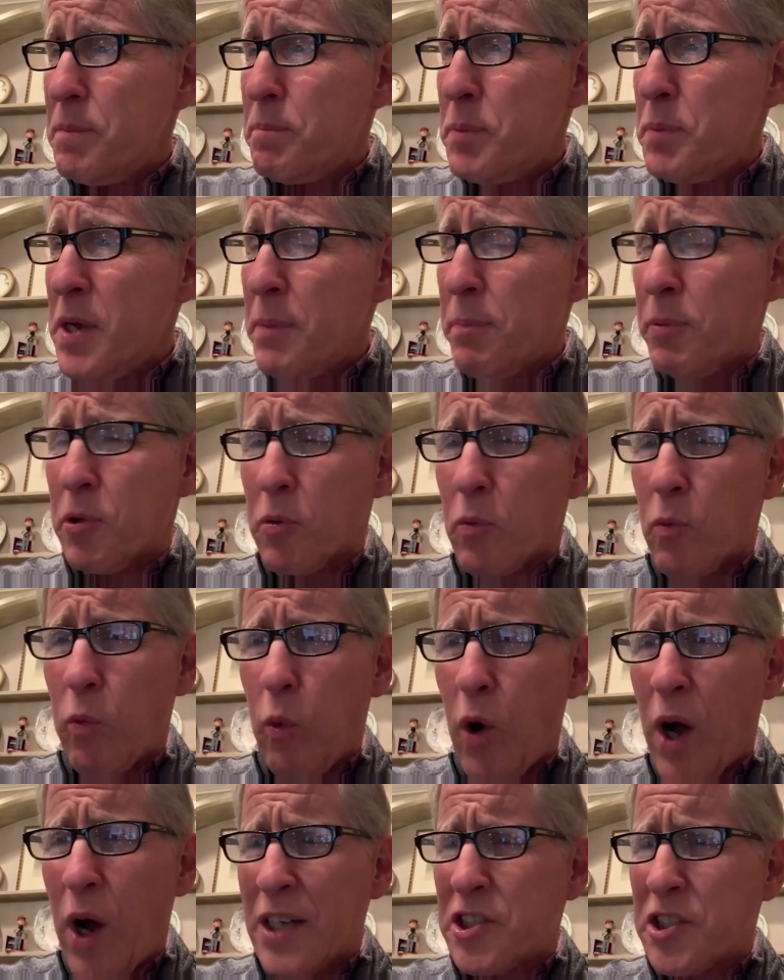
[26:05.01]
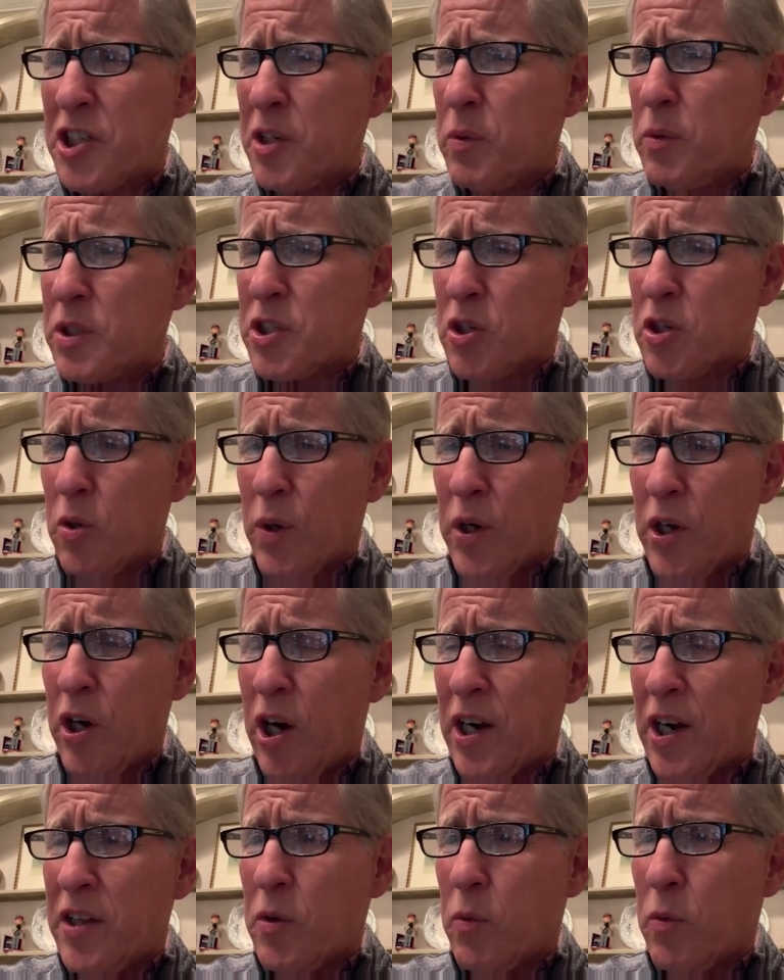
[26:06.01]
people are watching what's going
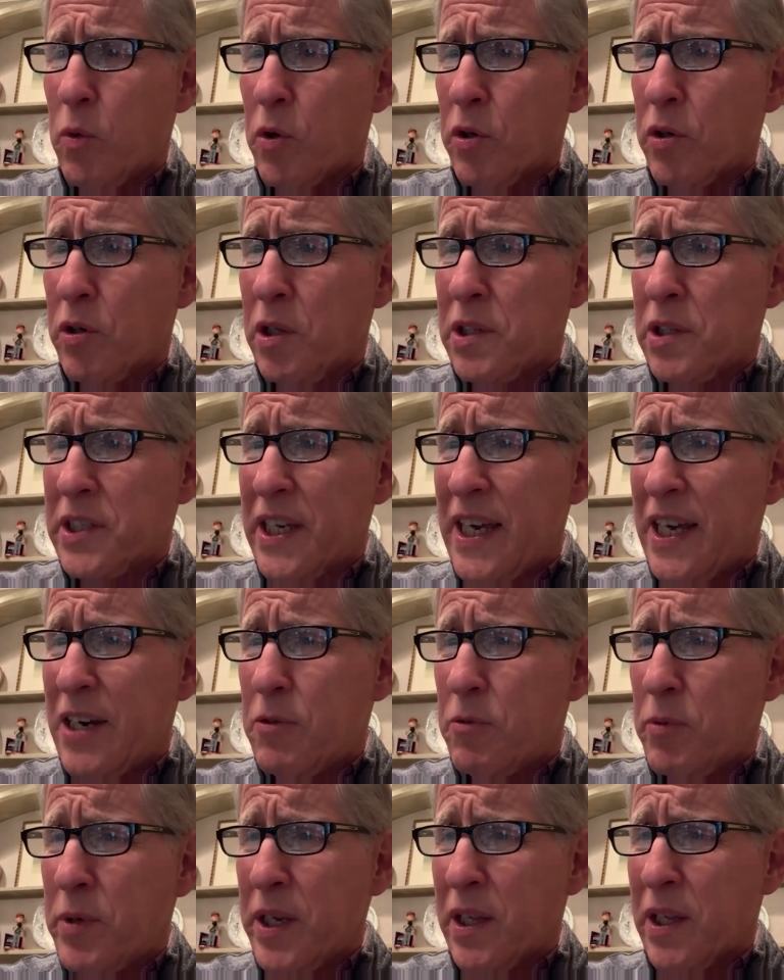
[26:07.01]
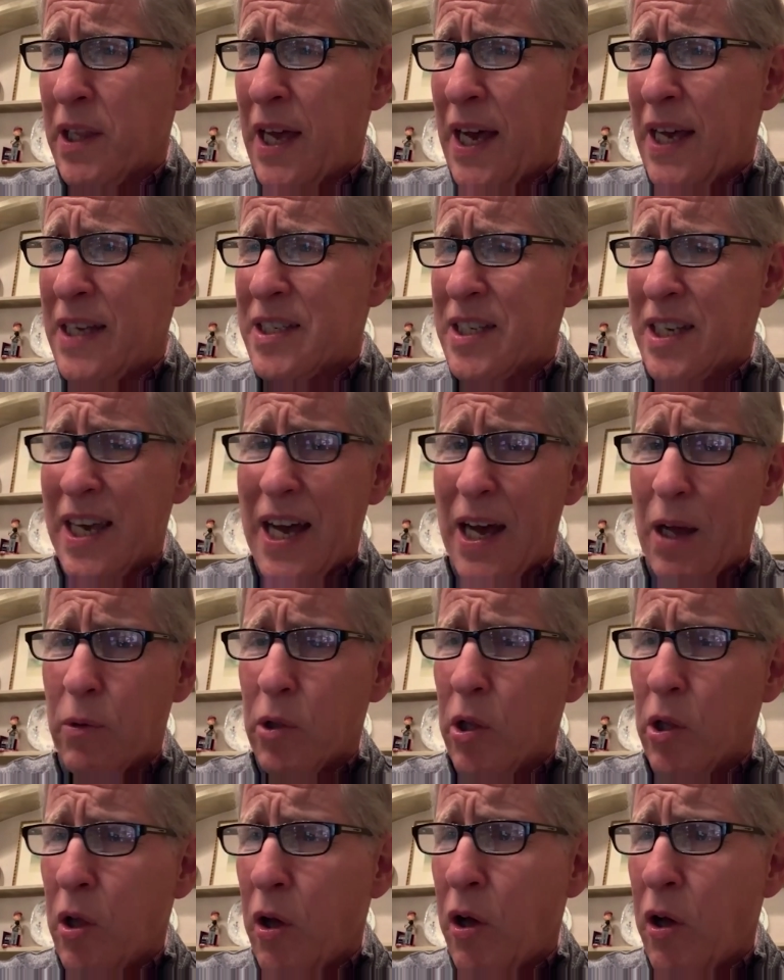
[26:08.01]
on in the world and realizing how
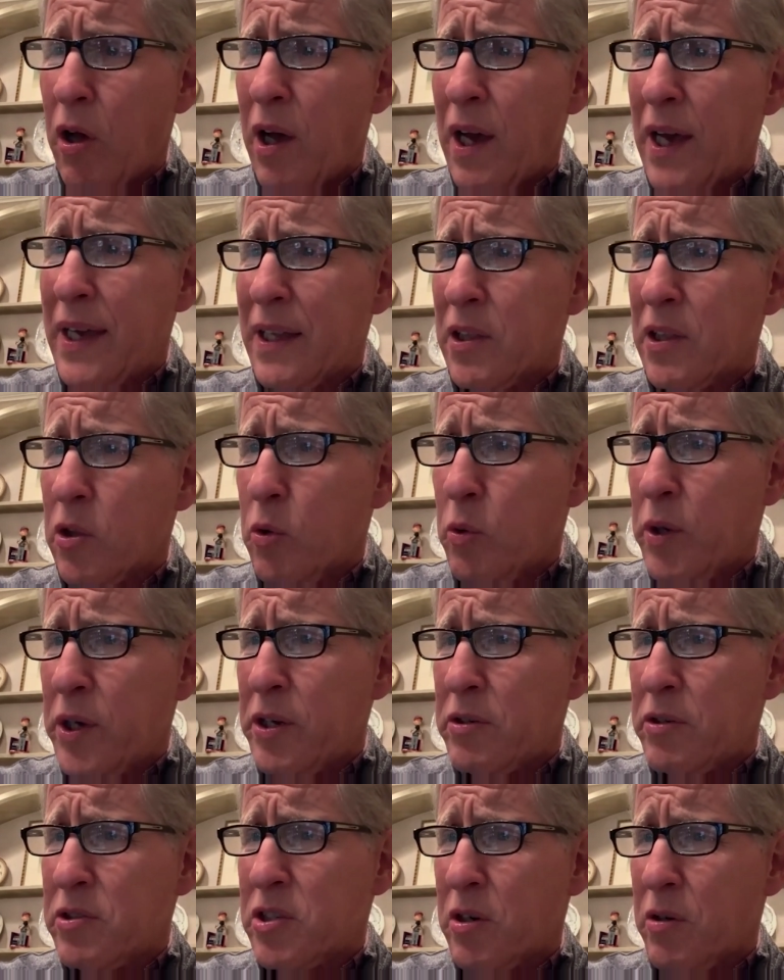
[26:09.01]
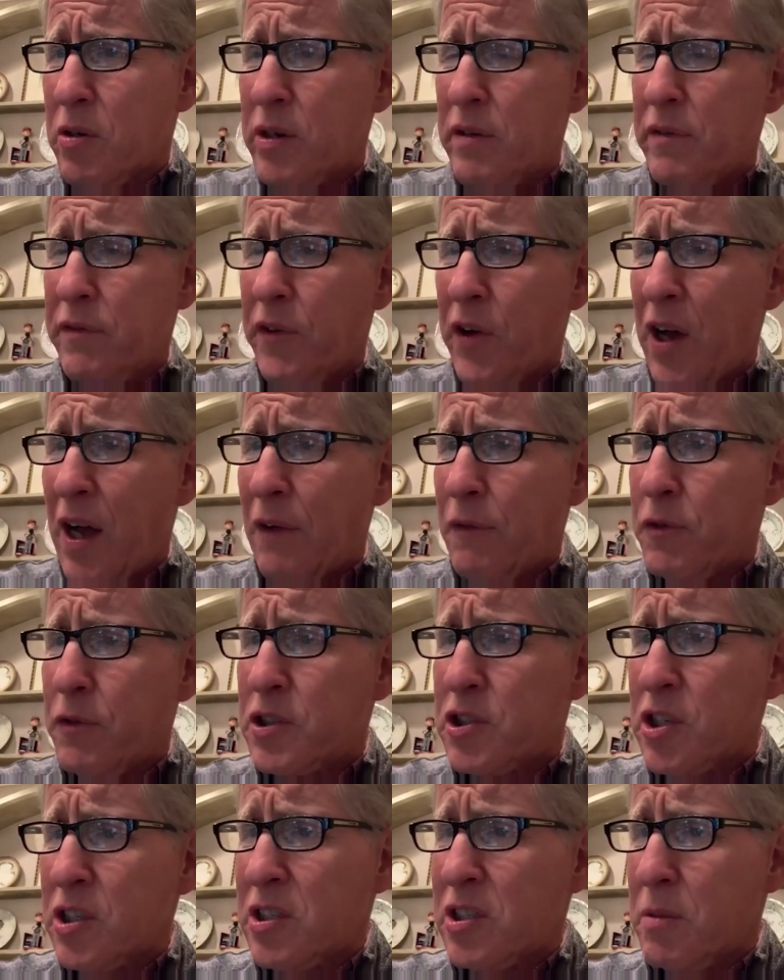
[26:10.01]
law and lawyers are involved
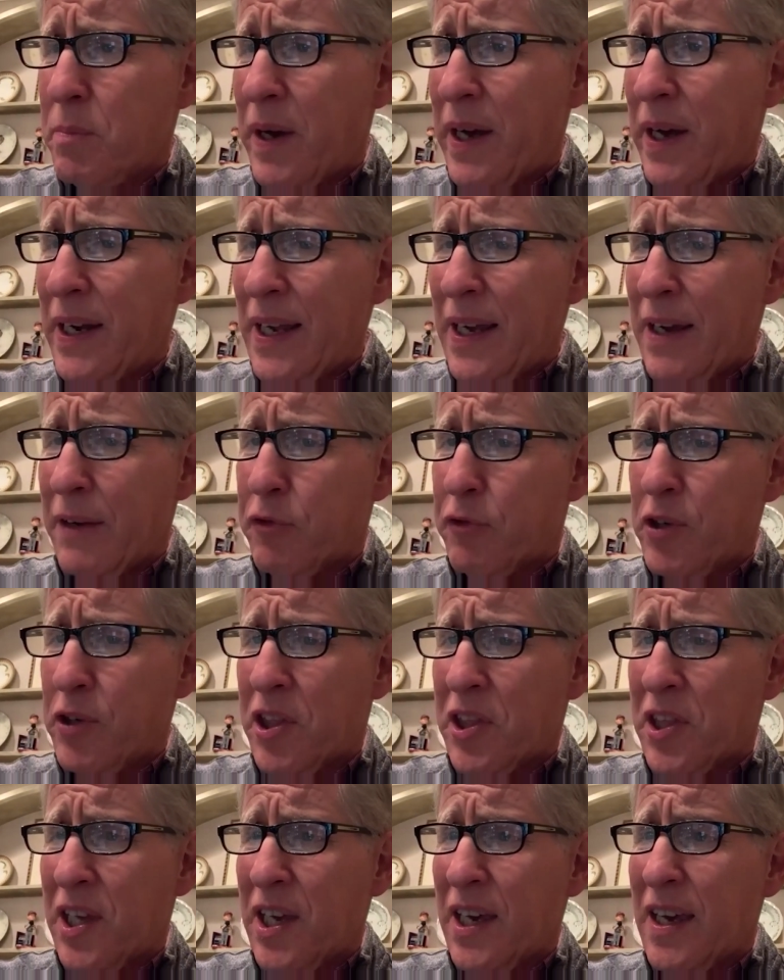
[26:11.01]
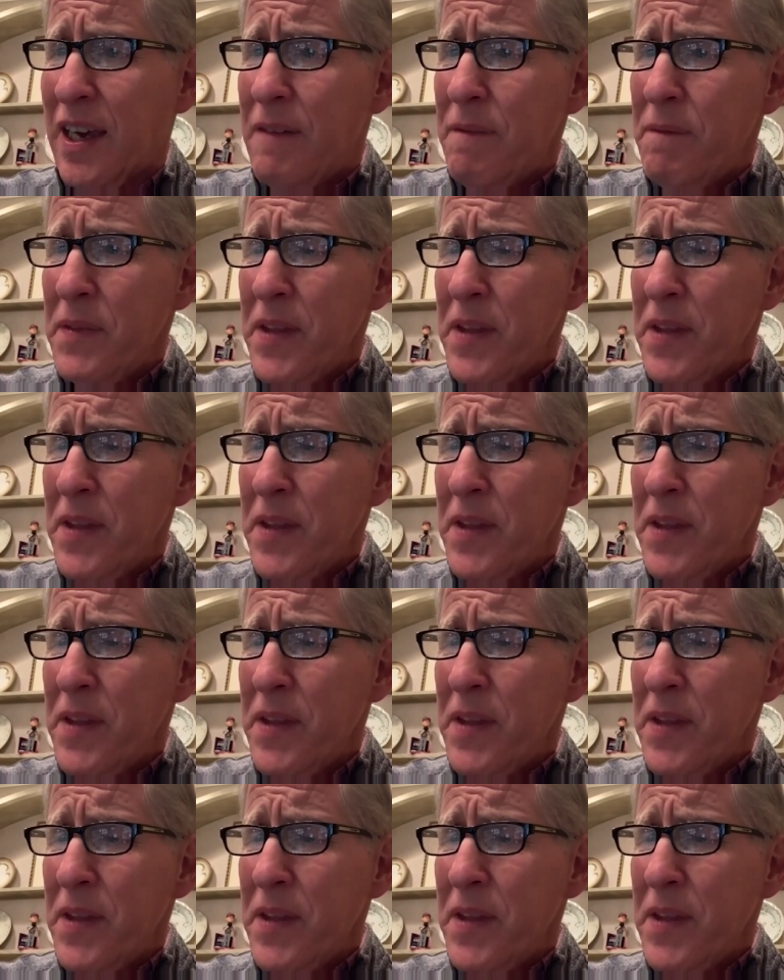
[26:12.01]
with just about everything.